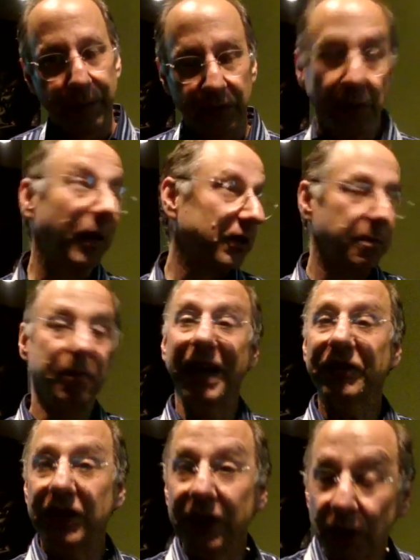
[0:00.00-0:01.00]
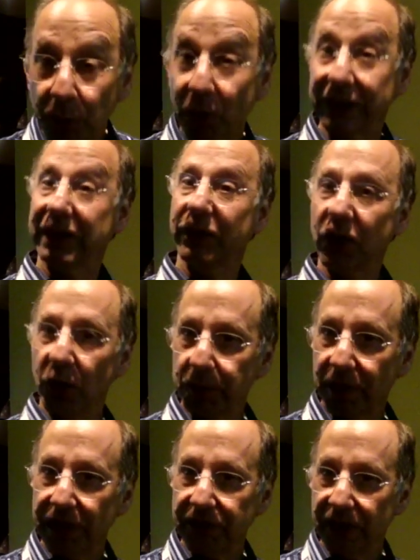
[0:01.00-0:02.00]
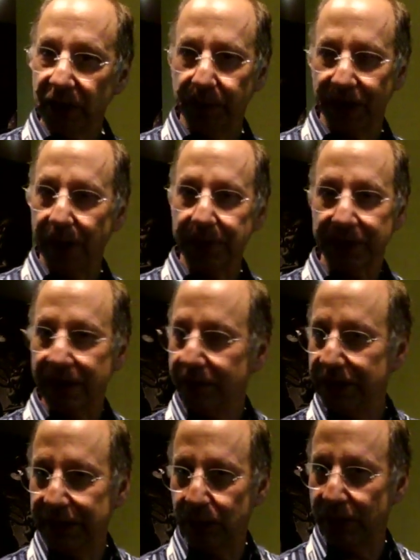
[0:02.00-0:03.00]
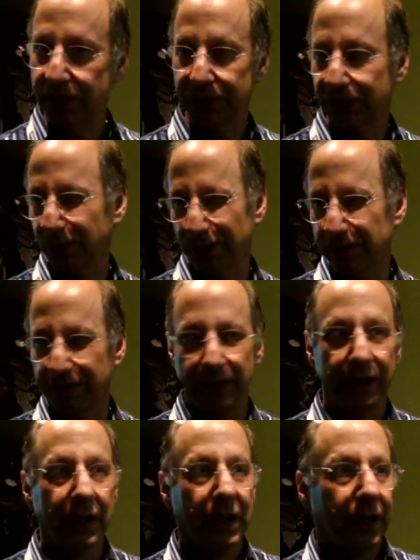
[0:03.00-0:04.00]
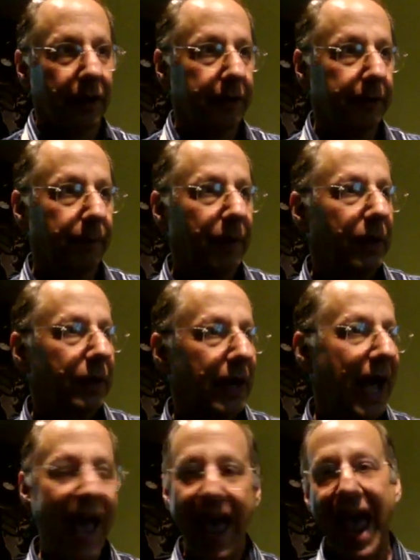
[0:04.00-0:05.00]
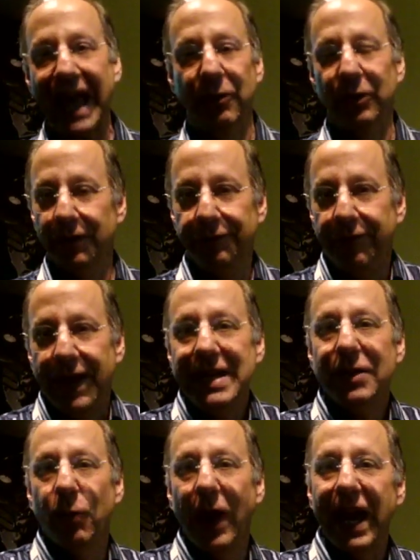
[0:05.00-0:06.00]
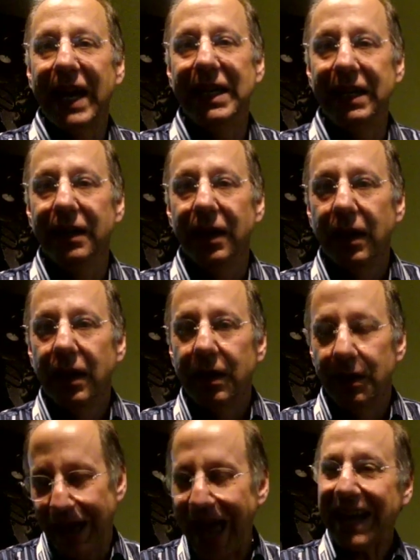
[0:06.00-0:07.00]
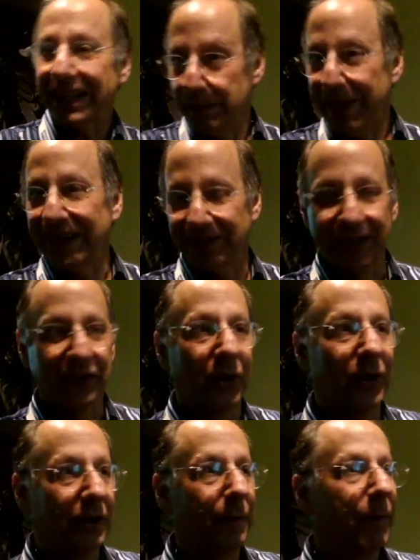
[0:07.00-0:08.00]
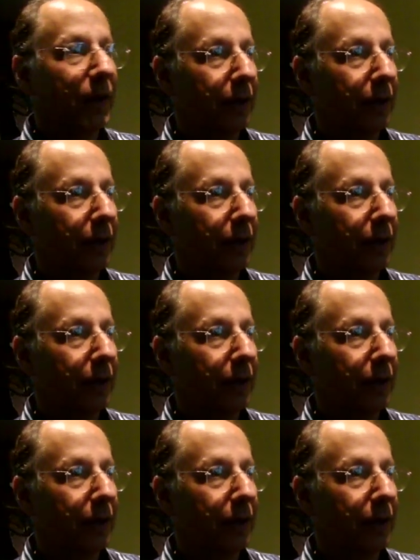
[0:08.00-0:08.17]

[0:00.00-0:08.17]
It's a much messier, more difficult process, but objectivity was sort of a hack, a fake way, a hack in the bad sense, a